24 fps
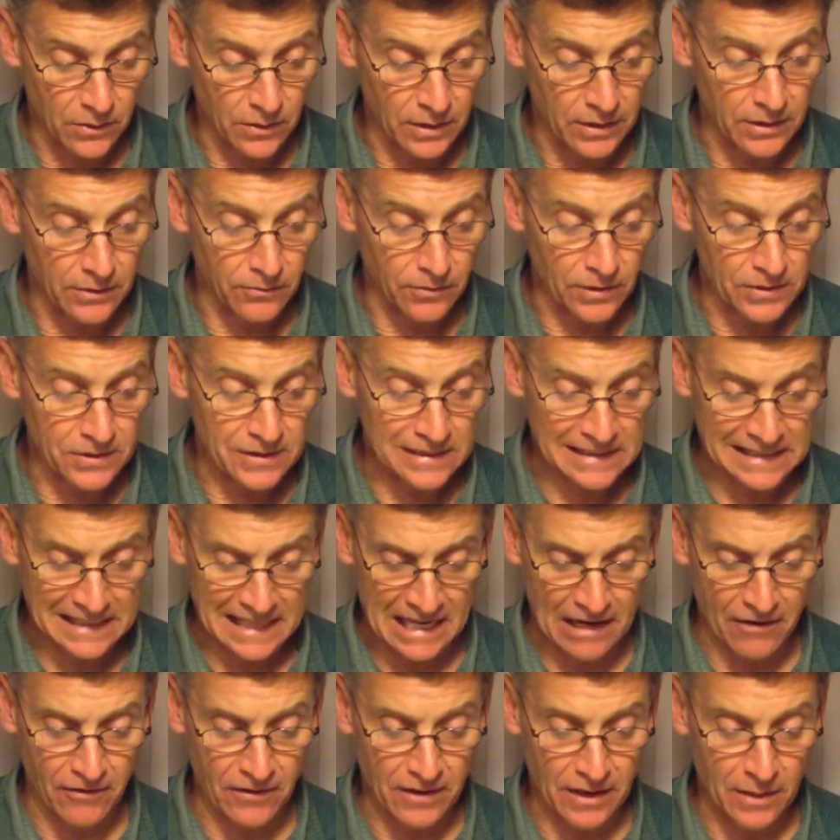And the wrestling
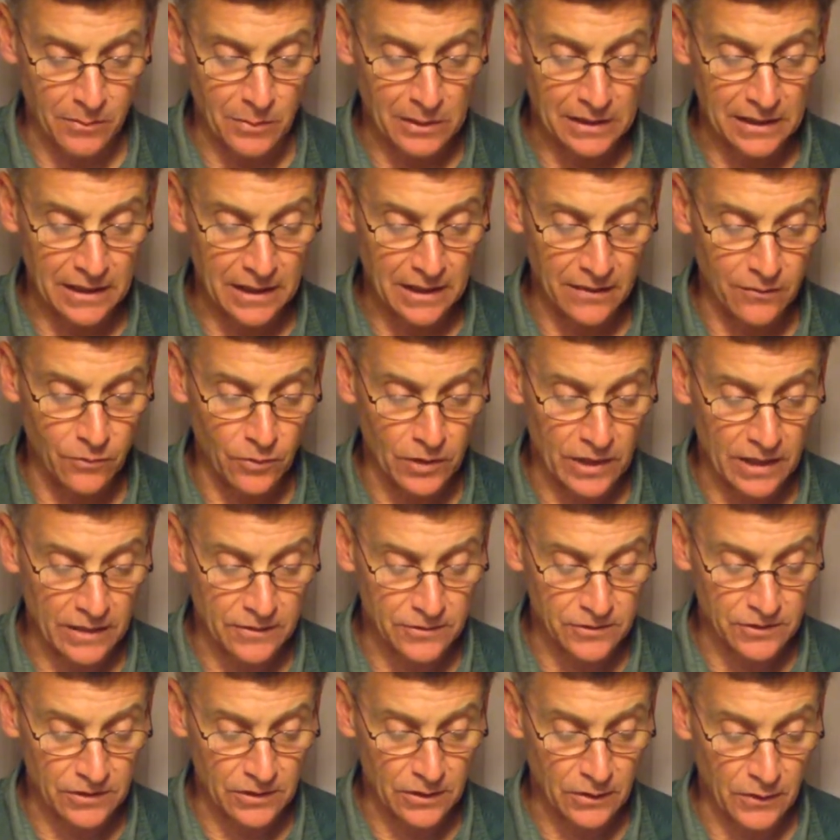area, I believe, we
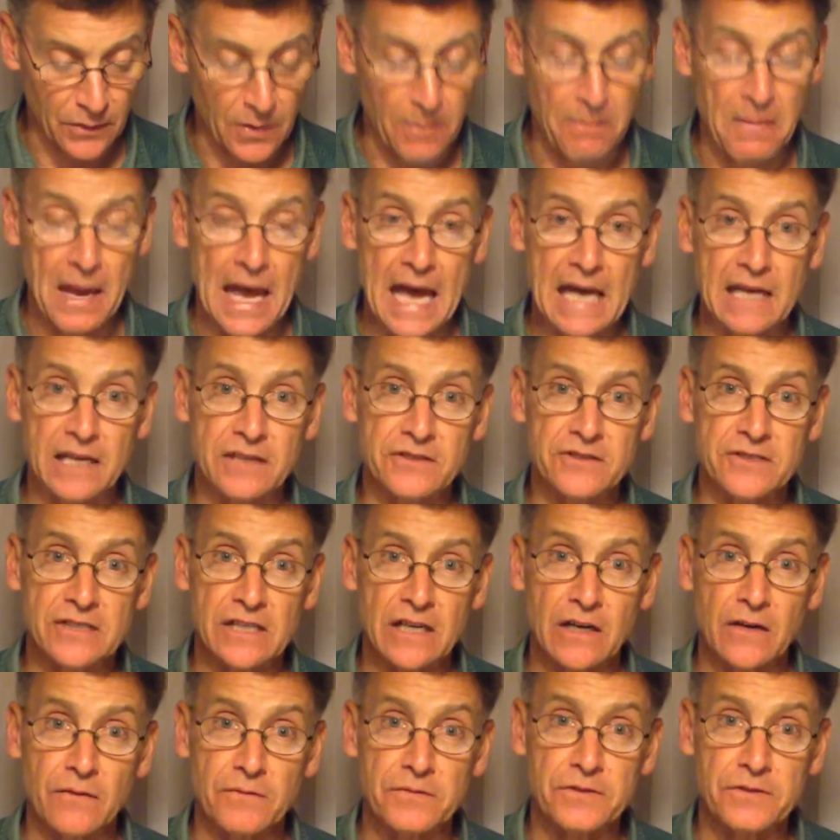consider the mat itself.